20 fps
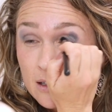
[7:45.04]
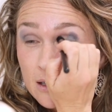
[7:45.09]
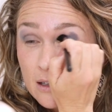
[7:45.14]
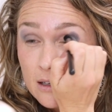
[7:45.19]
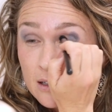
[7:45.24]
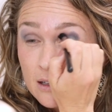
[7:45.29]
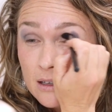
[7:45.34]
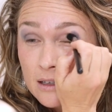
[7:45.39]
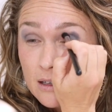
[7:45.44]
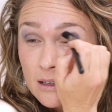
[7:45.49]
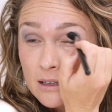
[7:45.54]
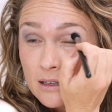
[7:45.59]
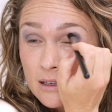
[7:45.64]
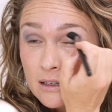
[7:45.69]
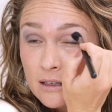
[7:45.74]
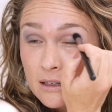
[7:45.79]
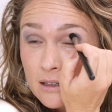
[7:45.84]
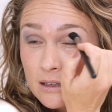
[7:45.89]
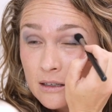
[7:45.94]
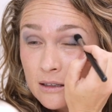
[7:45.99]

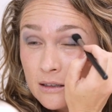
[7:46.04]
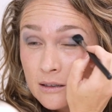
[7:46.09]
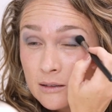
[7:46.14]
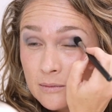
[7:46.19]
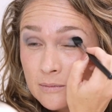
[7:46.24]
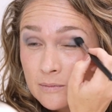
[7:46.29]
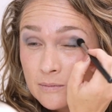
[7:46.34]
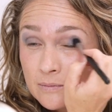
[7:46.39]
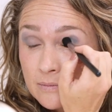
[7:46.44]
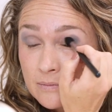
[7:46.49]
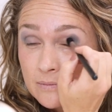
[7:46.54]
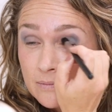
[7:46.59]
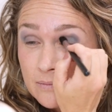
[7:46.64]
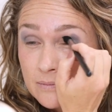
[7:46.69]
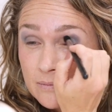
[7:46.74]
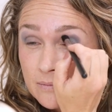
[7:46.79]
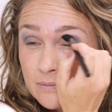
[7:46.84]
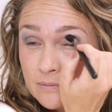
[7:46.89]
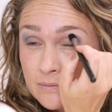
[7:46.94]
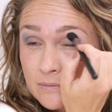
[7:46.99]

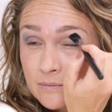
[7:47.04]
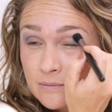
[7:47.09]
(no one is talking)